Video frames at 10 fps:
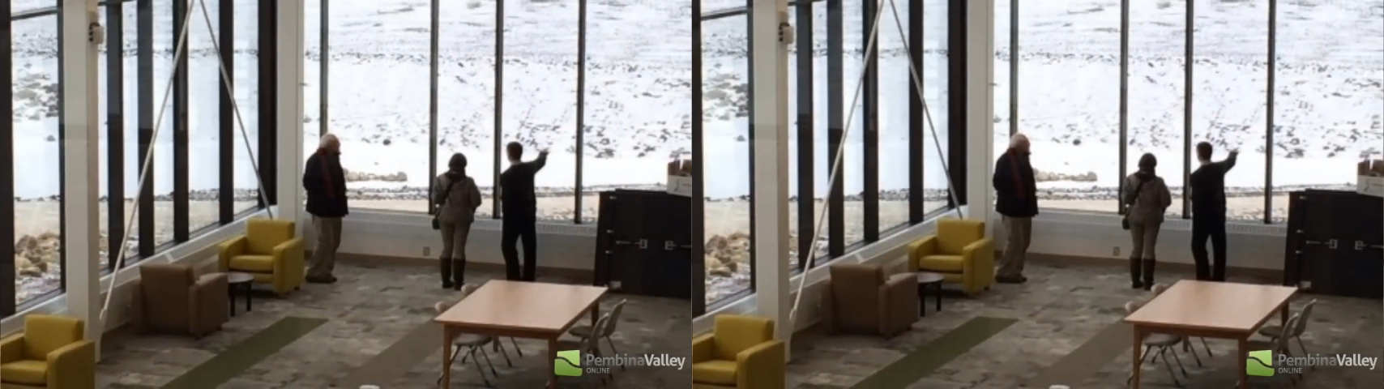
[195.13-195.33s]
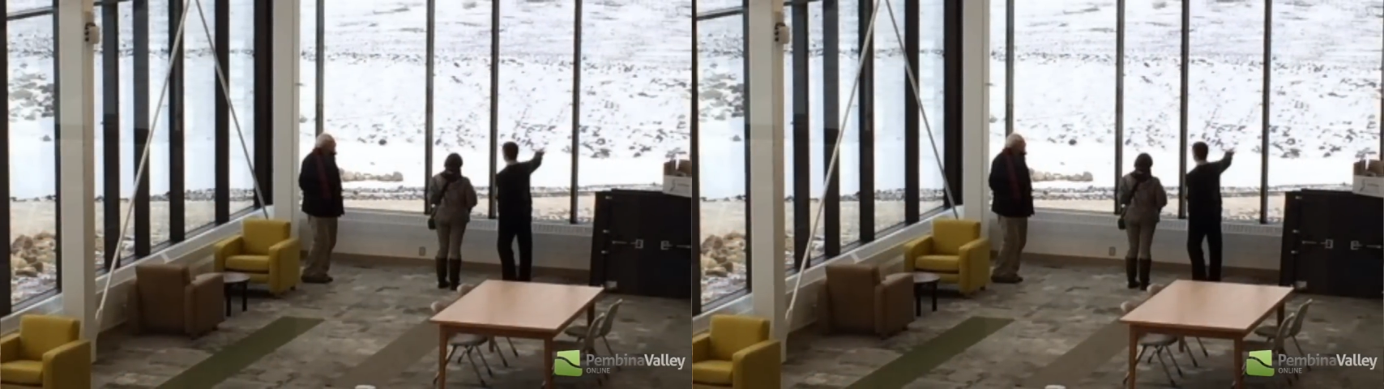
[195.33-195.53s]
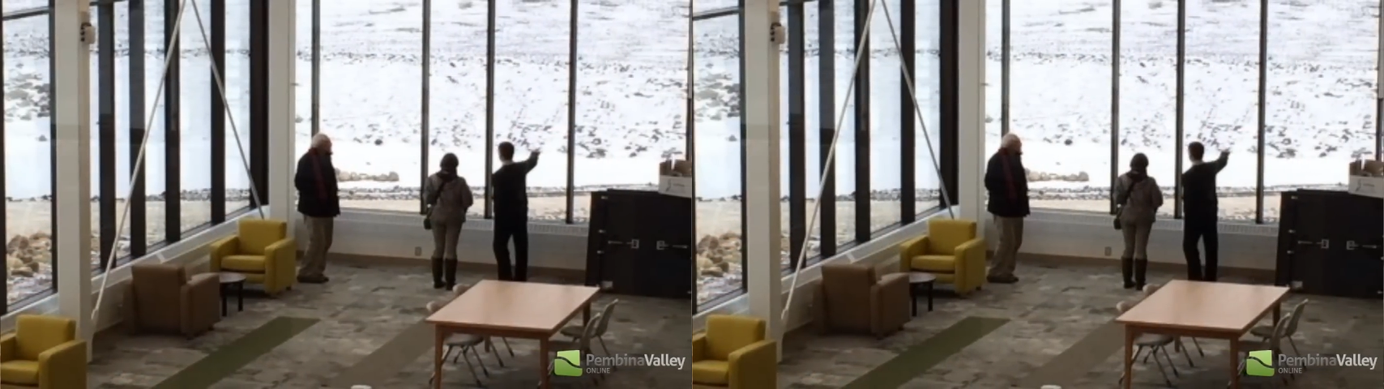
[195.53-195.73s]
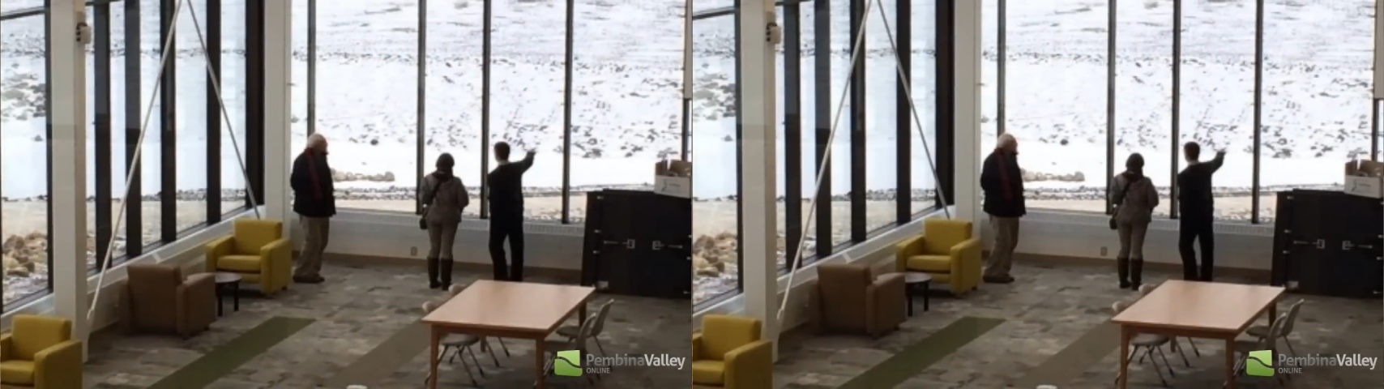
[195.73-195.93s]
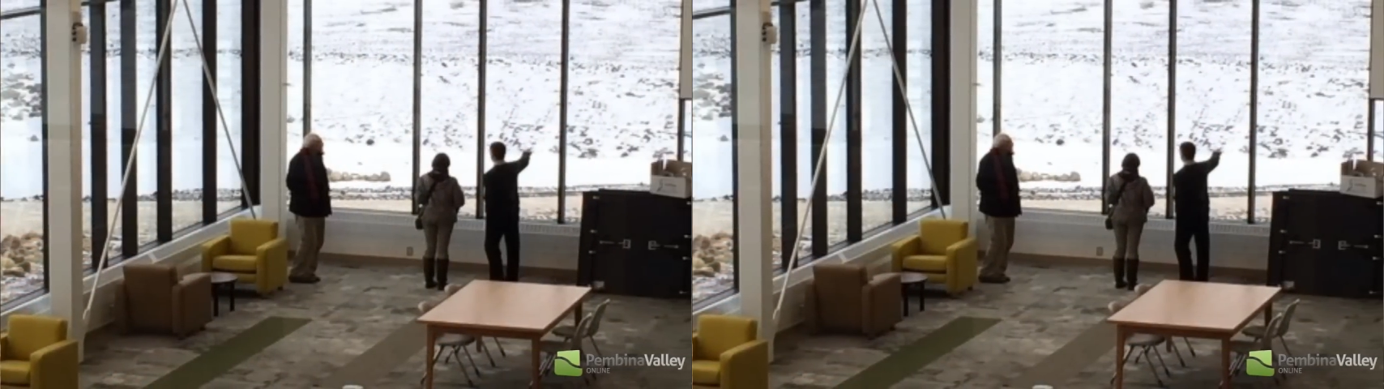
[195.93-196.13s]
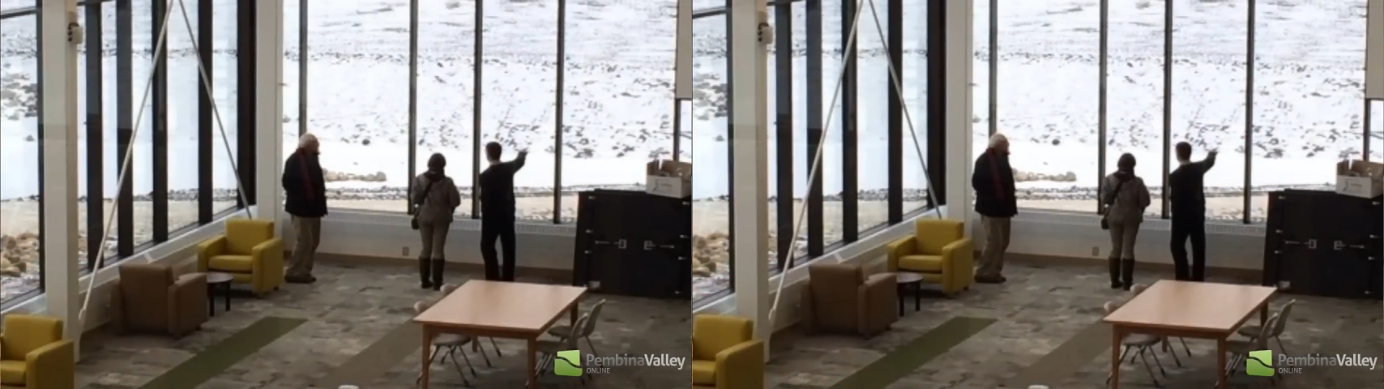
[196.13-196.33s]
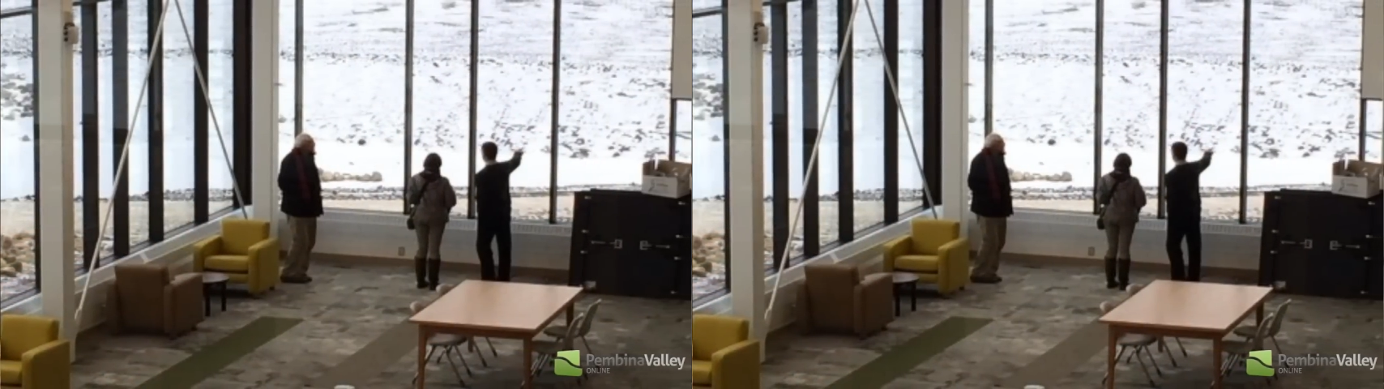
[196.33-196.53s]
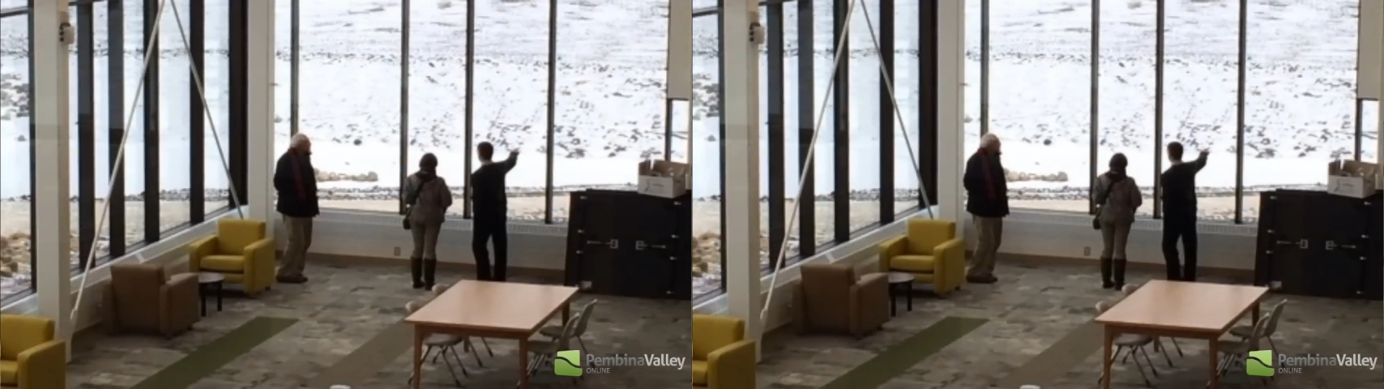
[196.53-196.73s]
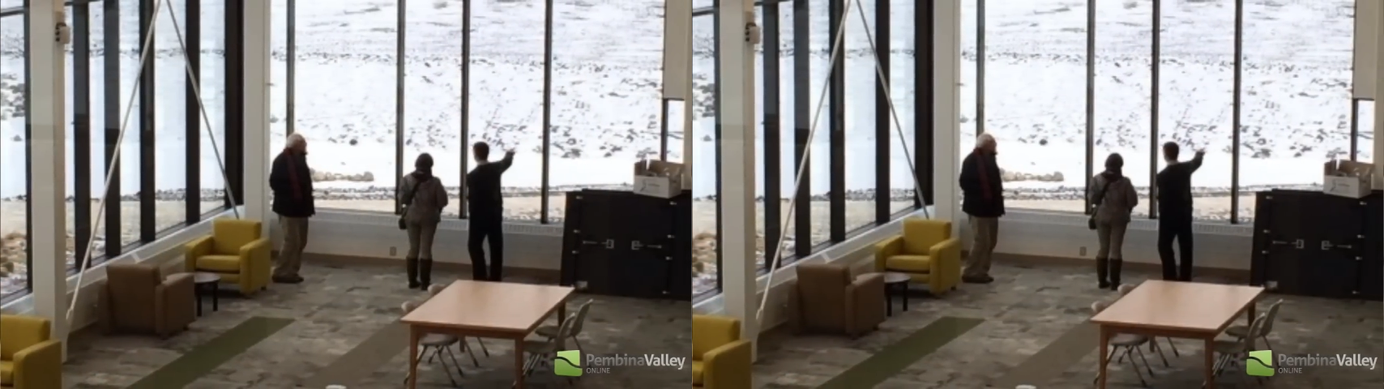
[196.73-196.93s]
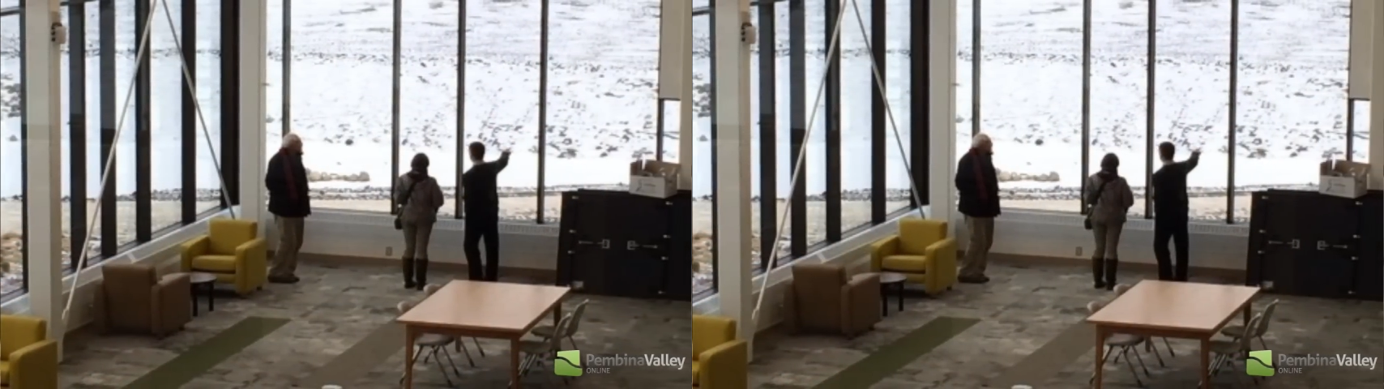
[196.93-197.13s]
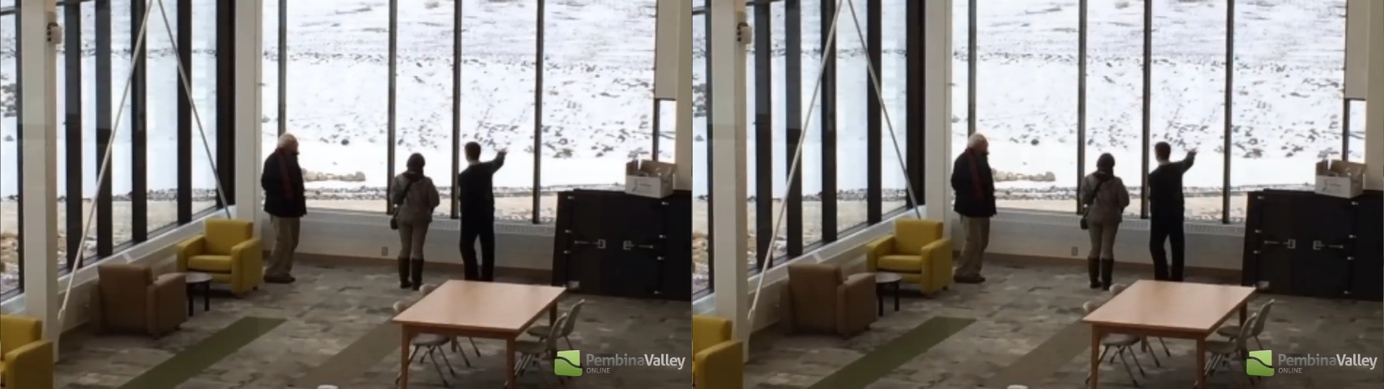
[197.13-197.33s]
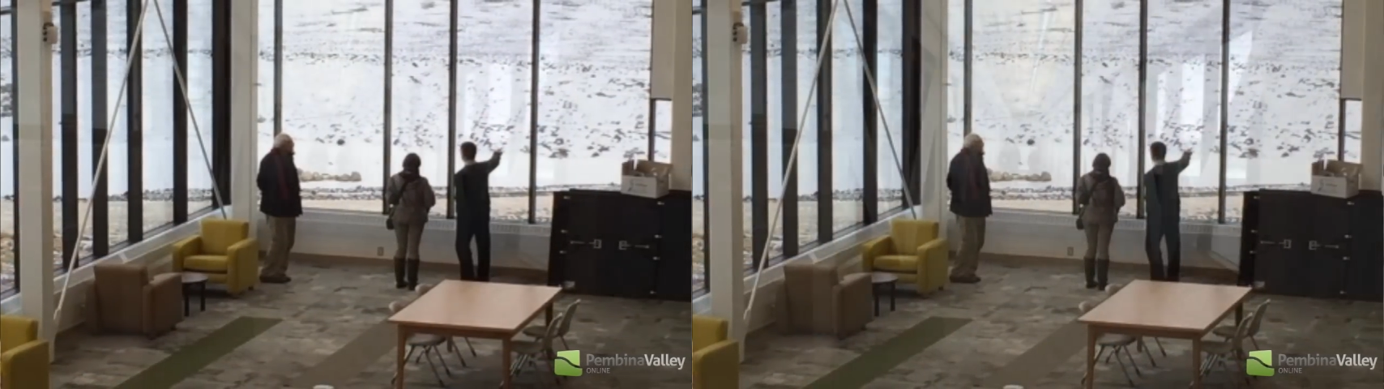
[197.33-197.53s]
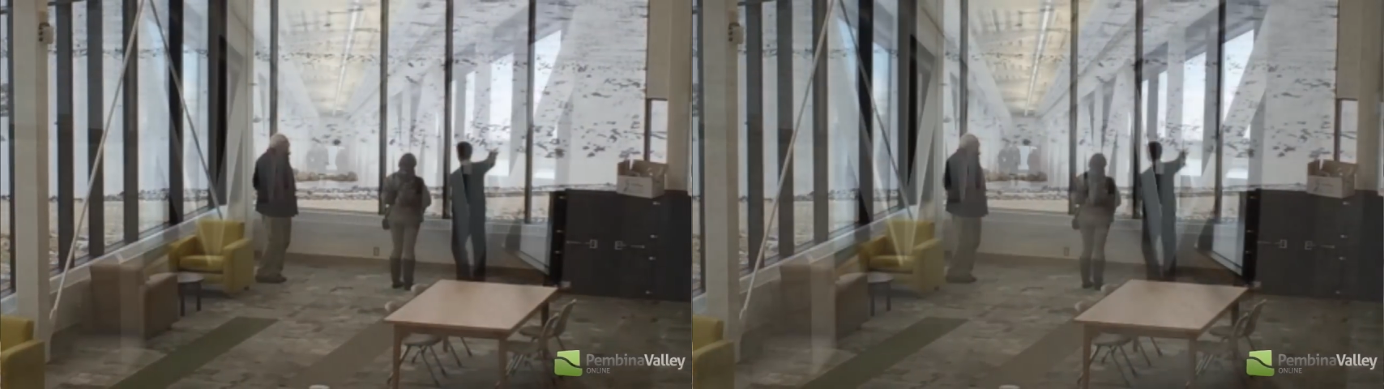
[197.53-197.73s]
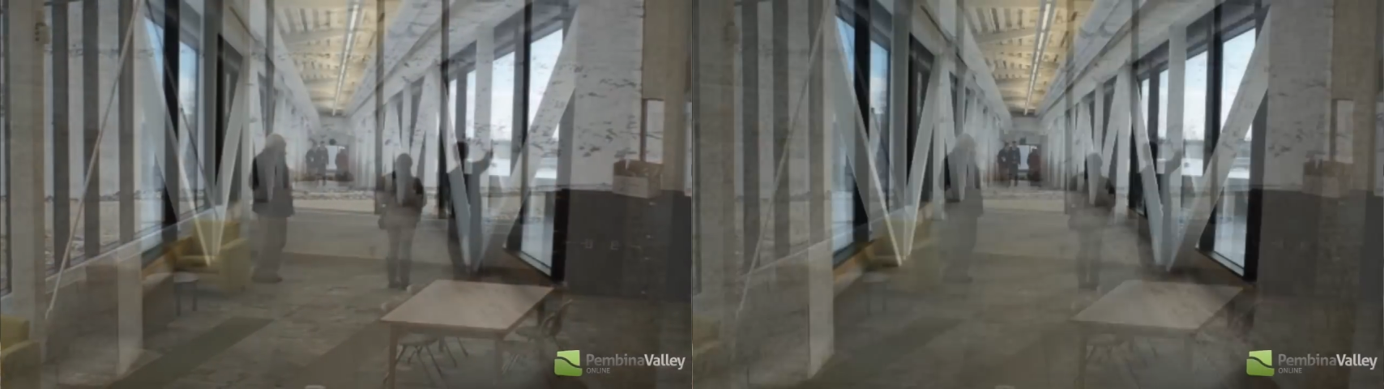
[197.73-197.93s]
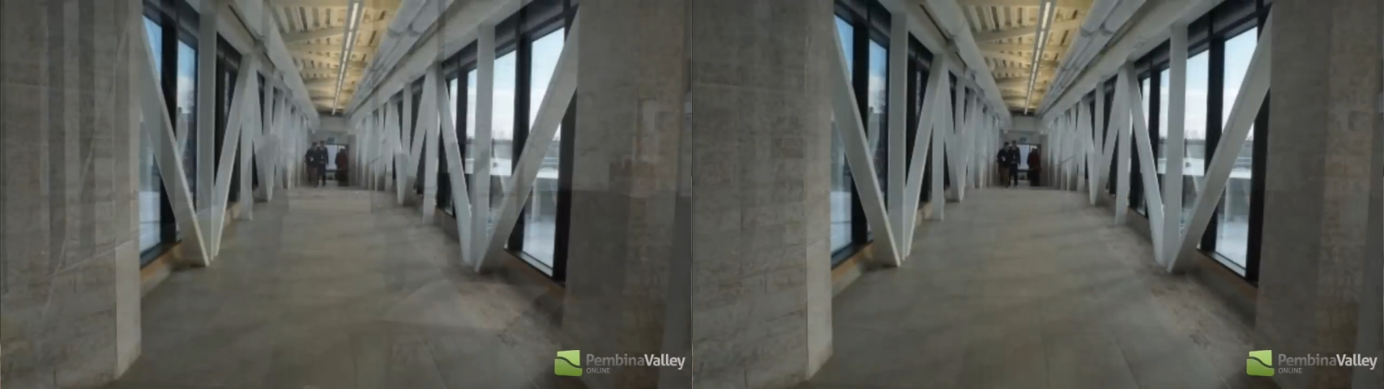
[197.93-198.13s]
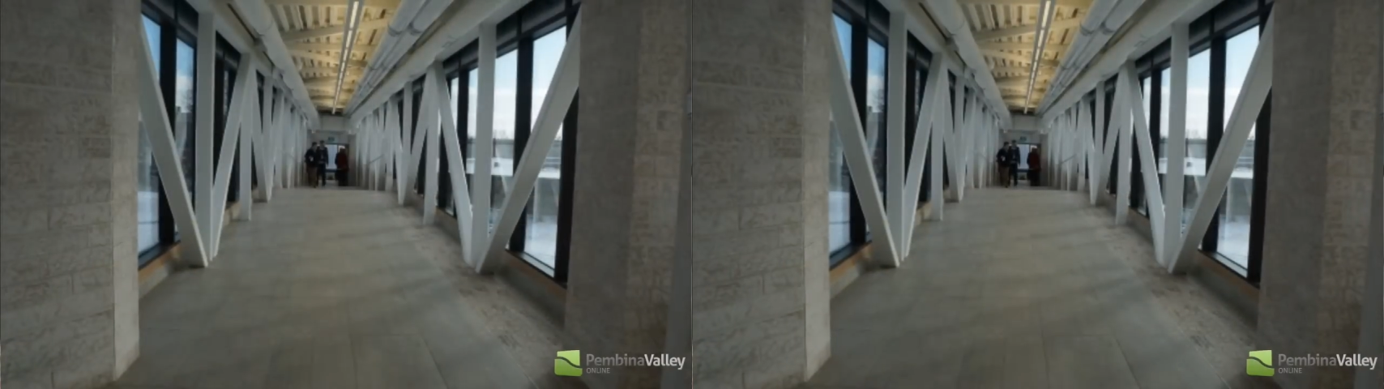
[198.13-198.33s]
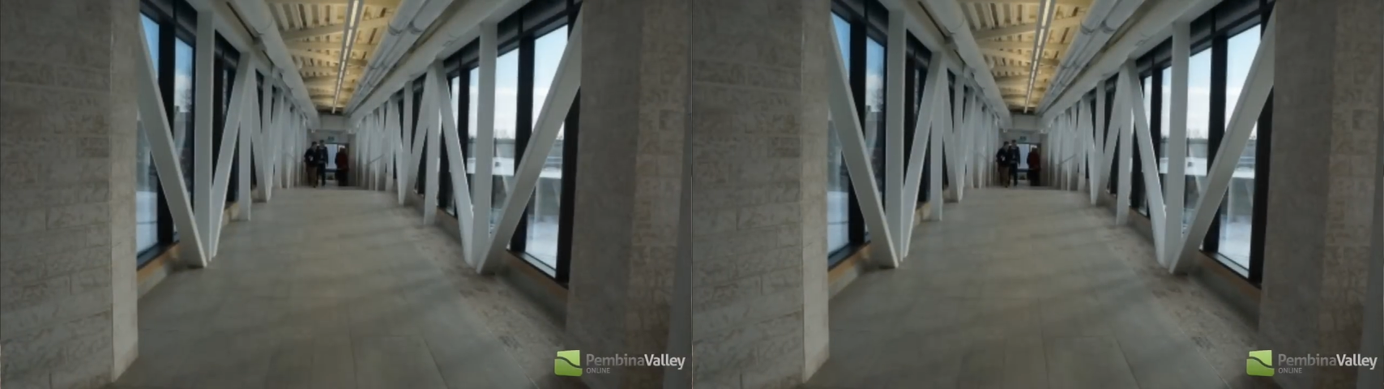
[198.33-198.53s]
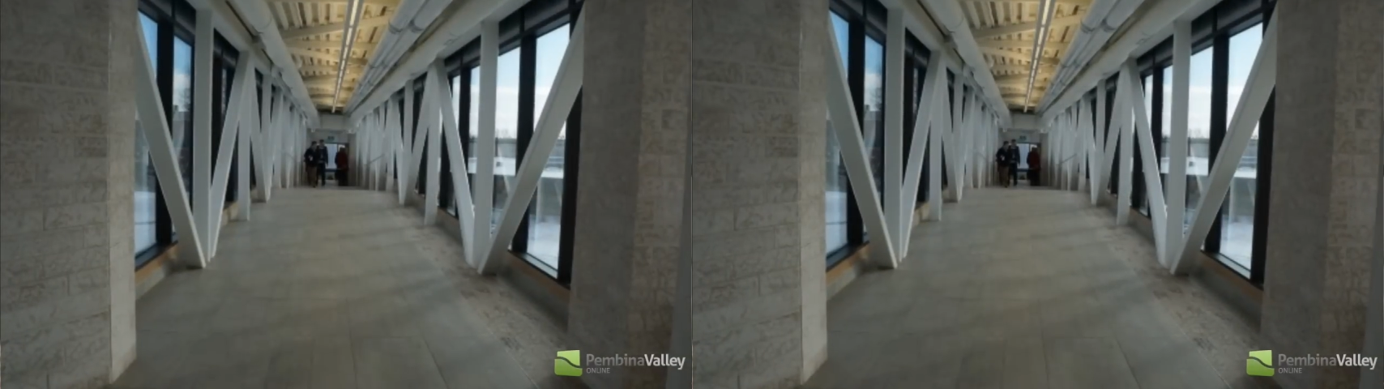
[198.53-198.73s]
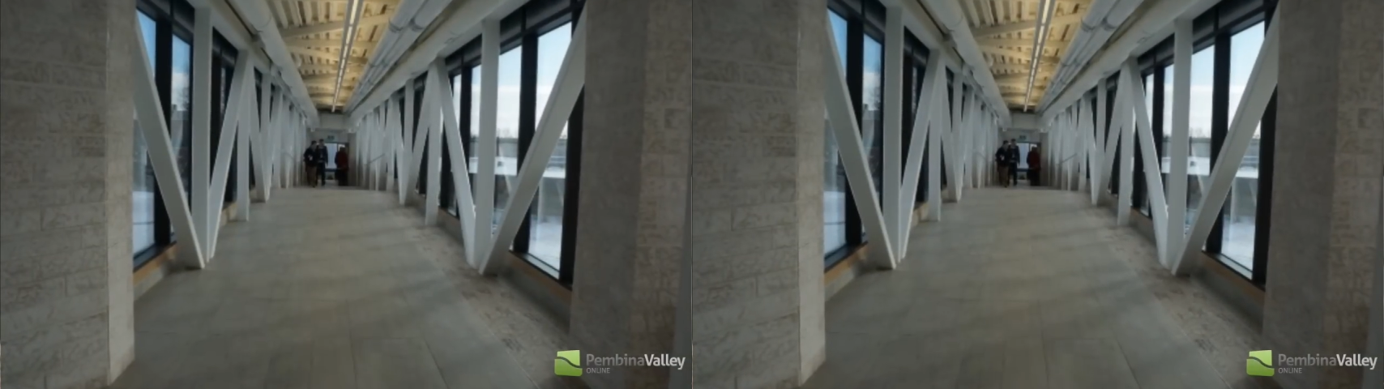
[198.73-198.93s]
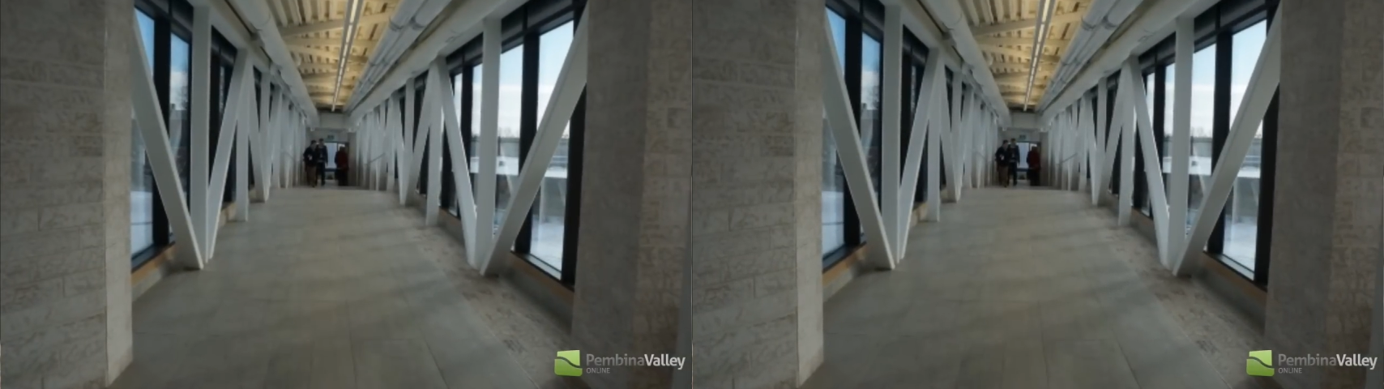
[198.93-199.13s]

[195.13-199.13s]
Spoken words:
(no speaker visible)